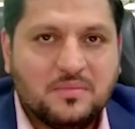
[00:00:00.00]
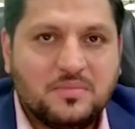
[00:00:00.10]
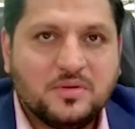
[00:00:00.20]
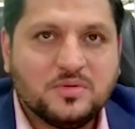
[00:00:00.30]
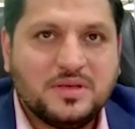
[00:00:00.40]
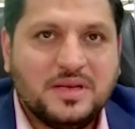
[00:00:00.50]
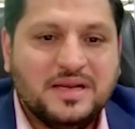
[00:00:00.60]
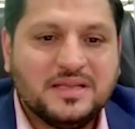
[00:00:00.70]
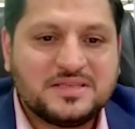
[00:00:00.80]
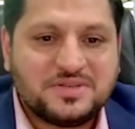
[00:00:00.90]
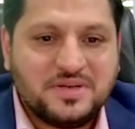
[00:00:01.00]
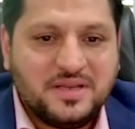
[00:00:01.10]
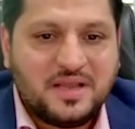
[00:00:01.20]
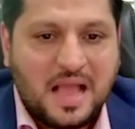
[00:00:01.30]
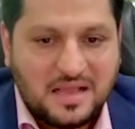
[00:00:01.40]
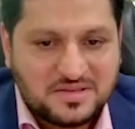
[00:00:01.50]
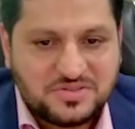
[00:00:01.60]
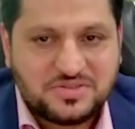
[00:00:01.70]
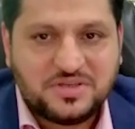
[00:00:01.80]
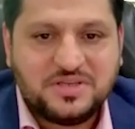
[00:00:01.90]
you know, the industry
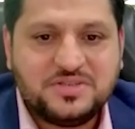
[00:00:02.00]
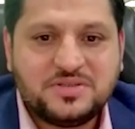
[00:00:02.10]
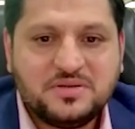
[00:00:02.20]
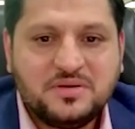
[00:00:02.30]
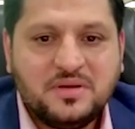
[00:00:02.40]
has changed,